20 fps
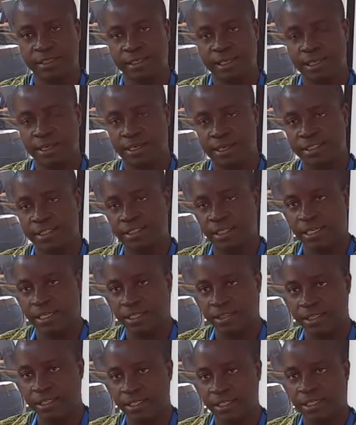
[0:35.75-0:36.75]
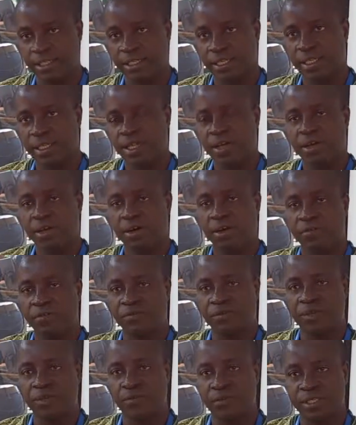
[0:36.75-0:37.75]
General Secretary
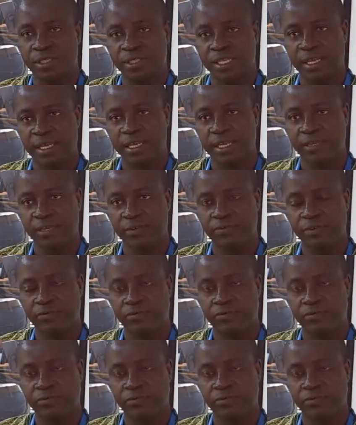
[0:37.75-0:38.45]
of the West, uh,